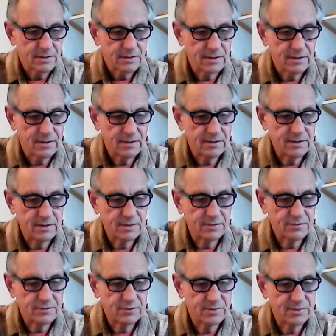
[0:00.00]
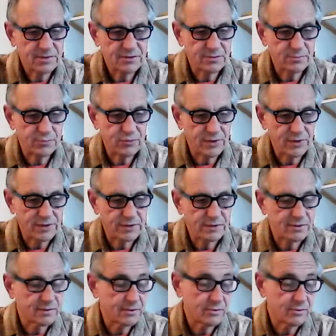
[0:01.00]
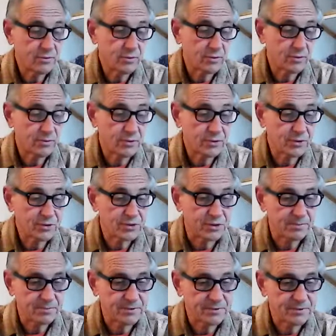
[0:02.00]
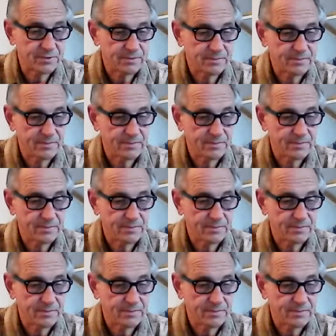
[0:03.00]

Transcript: They are neither to be suppressed nor worshipped.